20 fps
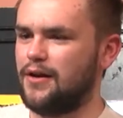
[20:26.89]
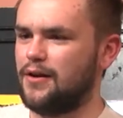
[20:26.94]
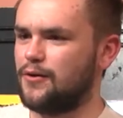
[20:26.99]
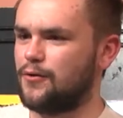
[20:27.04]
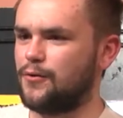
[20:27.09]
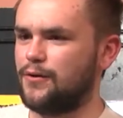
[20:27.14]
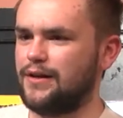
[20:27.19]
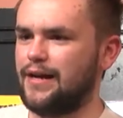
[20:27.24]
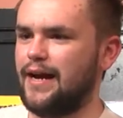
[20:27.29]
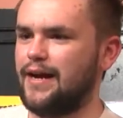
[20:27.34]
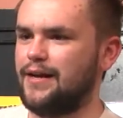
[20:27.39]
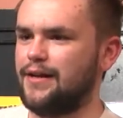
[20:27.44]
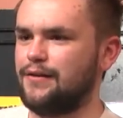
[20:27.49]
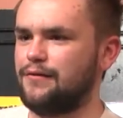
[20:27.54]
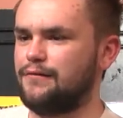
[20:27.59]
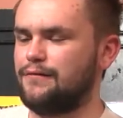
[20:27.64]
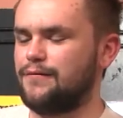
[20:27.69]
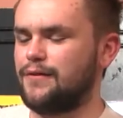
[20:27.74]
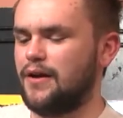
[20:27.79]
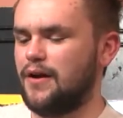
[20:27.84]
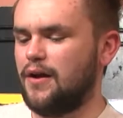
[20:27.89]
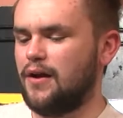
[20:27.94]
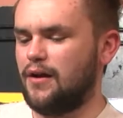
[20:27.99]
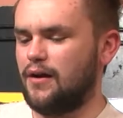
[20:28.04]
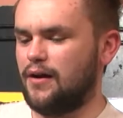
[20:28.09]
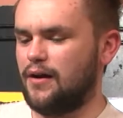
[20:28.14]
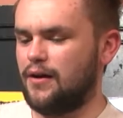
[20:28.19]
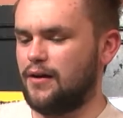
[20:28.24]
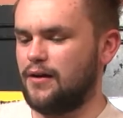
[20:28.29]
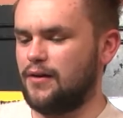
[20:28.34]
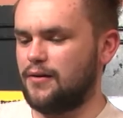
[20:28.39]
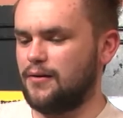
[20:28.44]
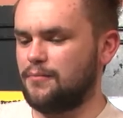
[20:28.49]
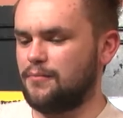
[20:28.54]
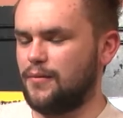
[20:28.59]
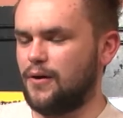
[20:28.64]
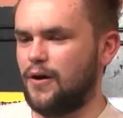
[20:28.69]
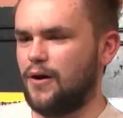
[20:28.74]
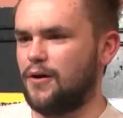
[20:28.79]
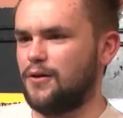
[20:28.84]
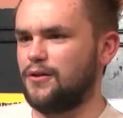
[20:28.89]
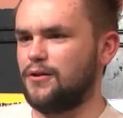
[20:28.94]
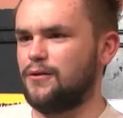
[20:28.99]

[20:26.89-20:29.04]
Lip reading: creative, all